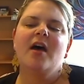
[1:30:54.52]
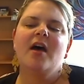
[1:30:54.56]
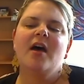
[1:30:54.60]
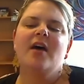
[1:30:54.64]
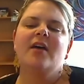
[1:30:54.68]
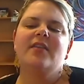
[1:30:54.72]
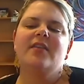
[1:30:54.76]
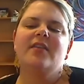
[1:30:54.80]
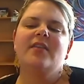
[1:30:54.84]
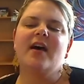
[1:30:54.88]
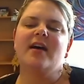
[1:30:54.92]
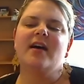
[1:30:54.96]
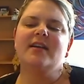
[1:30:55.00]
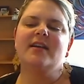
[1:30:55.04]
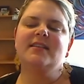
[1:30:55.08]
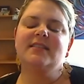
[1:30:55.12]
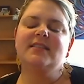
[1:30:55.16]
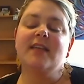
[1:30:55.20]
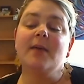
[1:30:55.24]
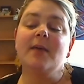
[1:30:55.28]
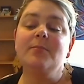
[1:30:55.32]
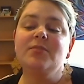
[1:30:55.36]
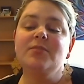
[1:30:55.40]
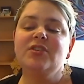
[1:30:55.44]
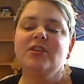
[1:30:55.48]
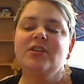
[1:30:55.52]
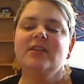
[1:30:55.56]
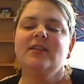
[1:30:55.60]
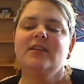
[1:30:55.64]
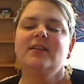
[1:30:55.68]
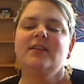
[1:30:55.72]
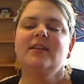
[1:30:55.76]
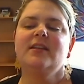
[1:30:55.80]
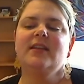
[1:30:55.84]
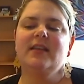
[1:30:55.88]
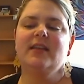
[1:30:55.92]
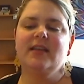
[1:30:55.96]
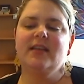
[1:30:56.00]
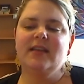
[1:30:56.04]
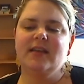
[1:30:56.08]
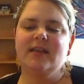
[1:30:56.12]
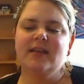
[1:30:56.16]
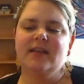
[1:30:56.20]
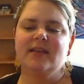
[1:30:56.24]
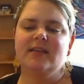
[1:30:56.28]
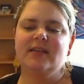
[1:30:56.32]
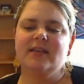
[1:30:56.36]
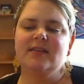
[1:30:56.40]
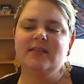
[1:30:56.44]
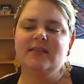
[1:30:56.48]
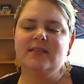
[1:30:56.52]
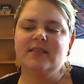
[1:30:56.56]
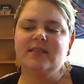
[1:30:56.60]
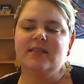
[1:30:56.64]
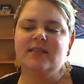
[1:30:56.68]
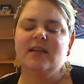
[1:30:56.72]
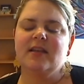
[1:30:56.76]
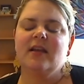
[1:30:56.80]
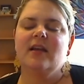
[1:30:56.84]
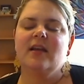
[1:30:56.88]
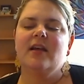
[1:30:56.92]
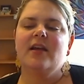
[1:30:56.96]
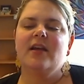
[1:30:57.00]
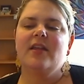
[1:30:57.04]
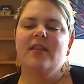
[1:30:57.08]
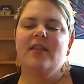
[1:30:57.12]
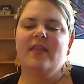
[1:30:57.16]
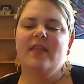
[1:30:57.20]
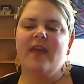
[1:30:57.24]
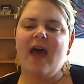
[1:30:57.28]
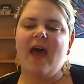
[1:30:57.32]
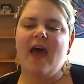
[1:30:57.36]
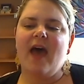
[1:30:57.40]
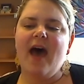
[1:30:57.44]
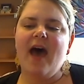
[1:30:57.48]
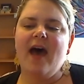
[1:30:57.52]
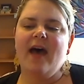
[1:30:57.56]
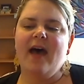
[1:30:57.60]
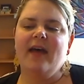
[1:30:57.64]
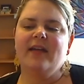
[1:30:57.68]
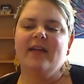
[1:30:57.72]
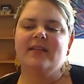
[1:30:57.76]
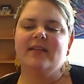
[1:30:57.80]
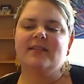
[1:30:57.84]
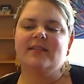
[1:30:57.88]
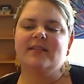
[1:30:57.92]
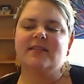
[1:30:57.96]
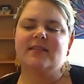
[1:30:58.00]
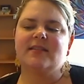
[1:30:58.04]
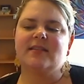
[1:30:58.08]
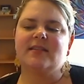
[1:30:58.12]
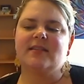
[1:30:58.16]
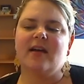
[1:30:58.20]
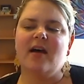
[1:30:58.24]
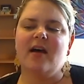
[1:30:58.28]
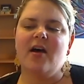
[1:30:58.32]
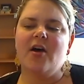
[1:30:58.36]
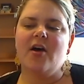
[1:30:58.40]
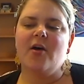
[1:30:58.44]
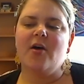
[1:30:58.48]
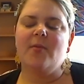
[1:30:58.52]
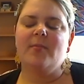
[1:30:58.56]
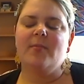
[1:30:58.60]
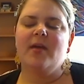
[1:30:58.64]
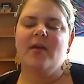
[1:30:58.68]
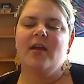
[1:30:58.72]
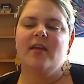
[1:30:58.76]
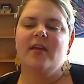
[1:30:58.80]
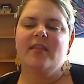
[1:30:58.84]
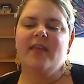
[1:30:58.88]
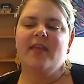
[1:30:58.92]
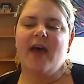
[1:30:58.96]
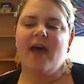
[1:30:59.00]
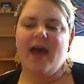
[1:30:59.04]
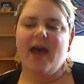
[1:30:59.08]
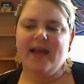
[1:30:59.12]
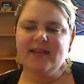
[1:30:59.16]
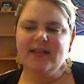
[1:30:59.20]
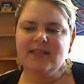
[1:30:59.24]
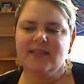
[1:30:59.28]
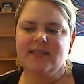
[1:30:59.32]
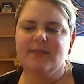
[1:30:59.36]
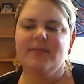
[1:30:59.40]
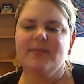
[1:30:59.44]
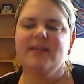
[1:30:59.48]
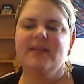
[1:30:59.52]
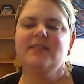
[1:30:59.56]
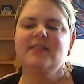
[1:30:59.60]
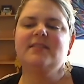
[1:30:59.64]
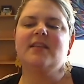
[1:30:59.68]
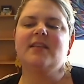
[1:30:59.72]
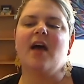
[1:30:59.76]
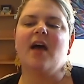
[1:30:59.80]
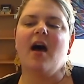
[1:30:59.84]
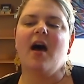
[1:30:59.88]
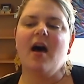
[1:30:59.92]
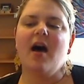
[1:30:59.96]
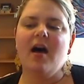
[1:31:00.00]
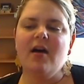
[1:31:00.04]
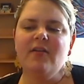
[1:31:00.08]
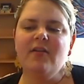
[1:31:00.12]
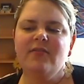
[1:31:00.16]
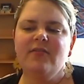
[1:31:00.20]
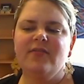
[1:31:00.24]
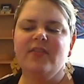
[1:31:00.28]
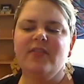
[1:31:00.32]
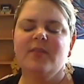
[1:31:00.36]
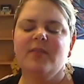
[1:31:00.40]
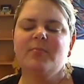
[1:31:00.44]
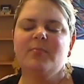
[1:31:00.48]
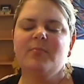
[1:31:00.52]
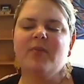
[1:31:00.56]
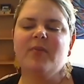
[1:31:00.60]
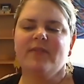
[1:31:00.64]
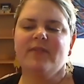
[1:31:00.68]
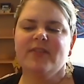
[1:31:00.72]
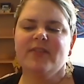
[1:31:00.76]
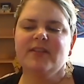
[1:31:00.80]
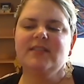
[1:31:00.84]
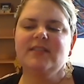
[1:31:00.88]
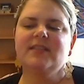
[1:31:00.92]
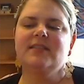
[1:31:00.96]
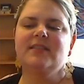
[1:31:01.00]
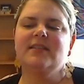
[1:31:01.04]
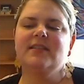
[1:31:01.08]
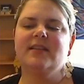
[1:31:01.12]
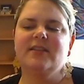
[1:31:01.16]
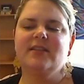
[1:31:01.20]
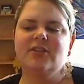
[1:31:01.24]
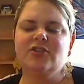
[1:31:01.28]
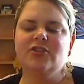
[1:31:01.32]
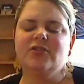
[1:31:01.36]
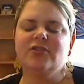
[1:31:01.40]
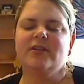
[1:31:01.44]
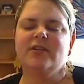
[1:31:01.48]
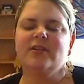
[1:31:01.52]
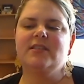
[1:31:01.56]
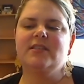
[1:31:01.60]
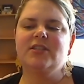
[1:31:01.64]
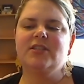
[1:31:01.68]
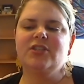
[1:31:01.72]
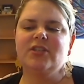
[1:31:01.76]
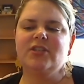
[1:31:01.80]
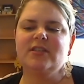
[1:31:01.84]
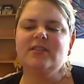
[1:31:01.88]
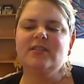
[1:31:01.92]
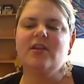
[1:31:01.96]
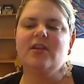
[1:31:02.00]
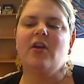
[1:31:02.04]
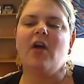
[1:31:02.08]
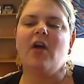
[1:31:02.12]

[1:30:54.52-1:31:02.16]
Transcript: the assumption is that the estimates of the prevalences and the transitions are